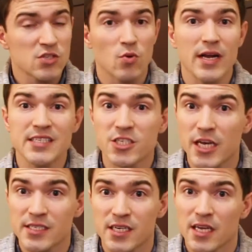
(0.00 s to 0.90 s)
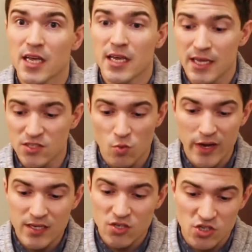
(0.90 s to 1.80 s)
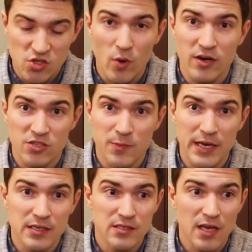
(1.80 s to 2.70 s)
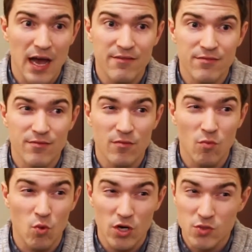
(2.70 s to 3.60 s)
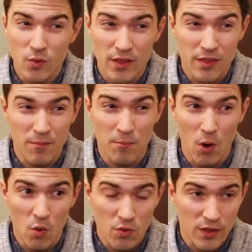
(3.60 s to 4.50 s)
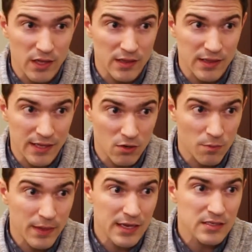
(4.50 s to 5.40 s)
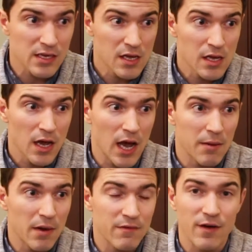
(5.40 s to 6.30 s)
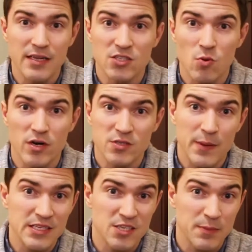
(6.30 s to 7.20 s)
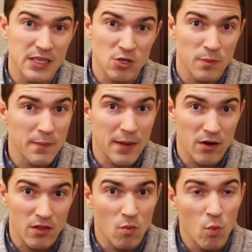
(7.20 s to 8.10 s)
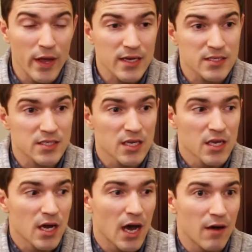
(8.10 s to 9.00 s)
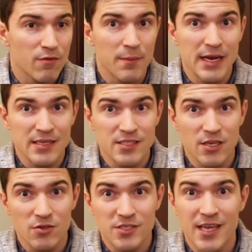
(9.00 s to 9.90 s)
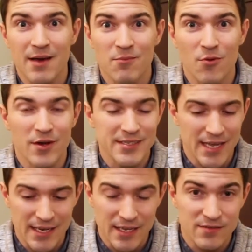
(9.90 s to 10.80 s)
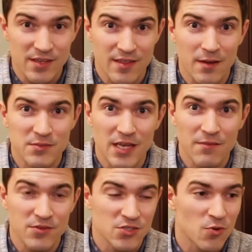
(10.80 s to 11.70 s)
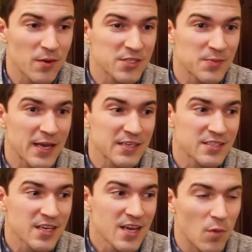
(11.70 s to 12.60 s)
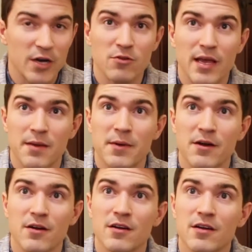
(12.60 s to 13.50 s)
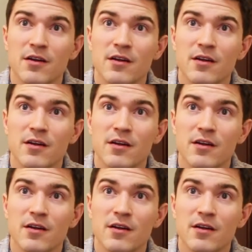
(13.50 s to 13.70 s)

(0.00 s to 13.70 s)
so what I suggested is Wix or Squarespace. I've worked with both a little bit. Um, I find Squarespace to be a little bit better than Wix. Uh, from an SEO standpoint, Danny gives a thumbs up for Squarespace. Why do you like it better?